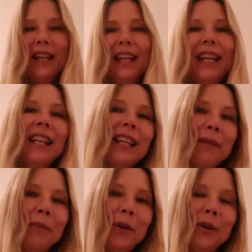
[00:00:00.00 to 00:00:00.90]
and in
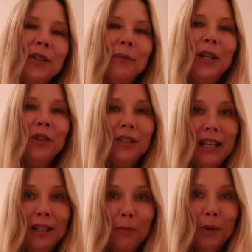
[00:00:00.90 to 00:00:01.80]
that box we got
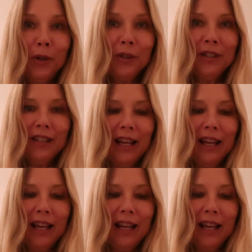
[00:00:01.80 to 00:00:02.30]
sent a box,